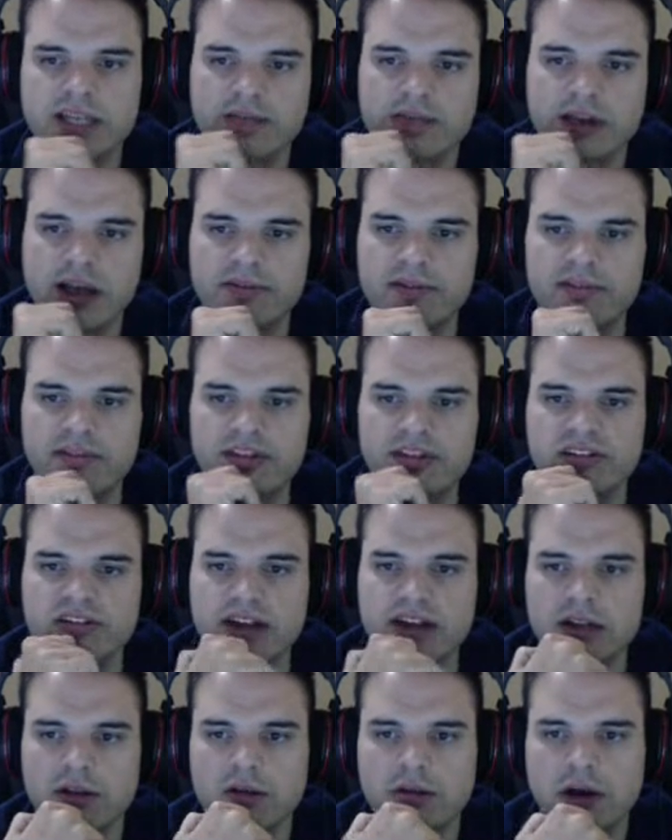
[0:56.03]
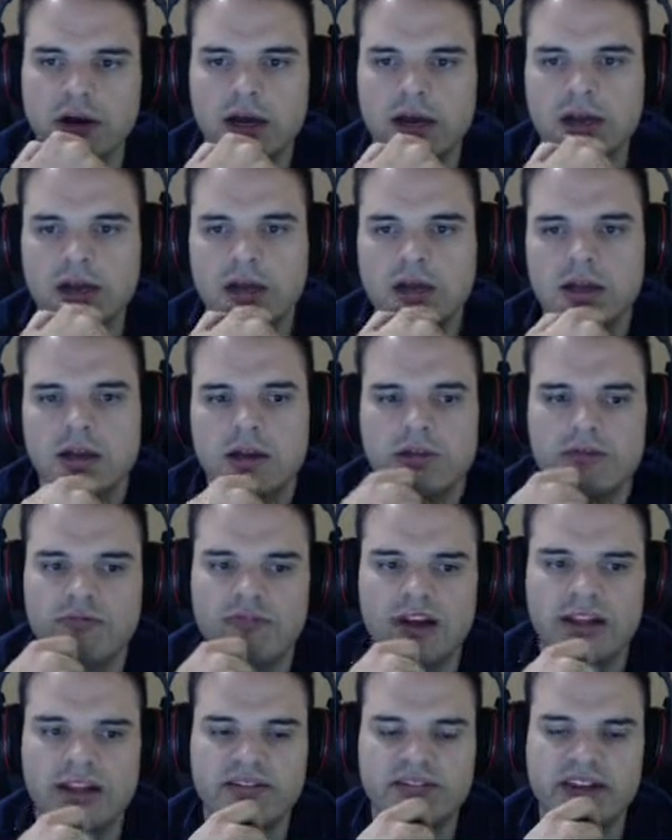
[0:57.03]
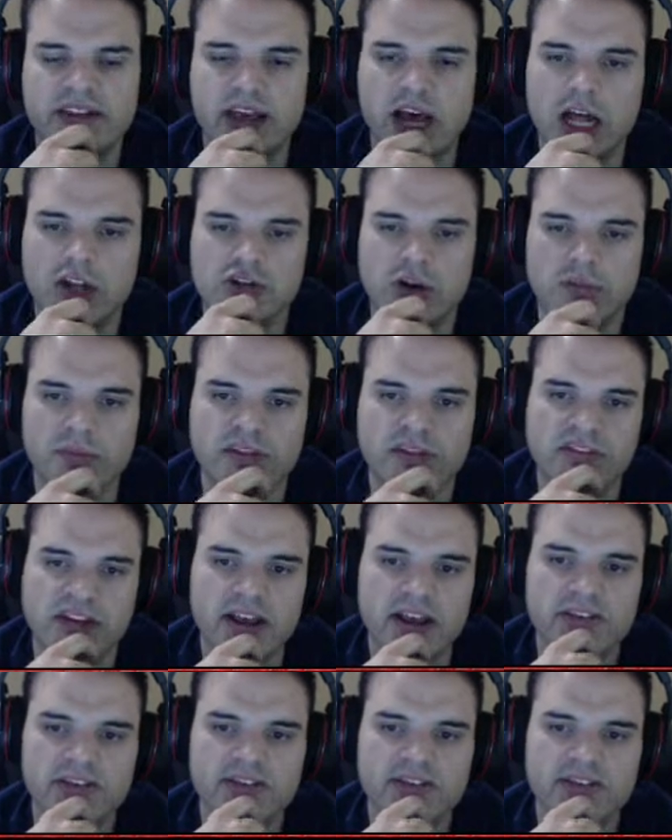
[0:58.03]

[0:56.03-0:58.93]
we see Chandelure. Rarely see Garchomp these days.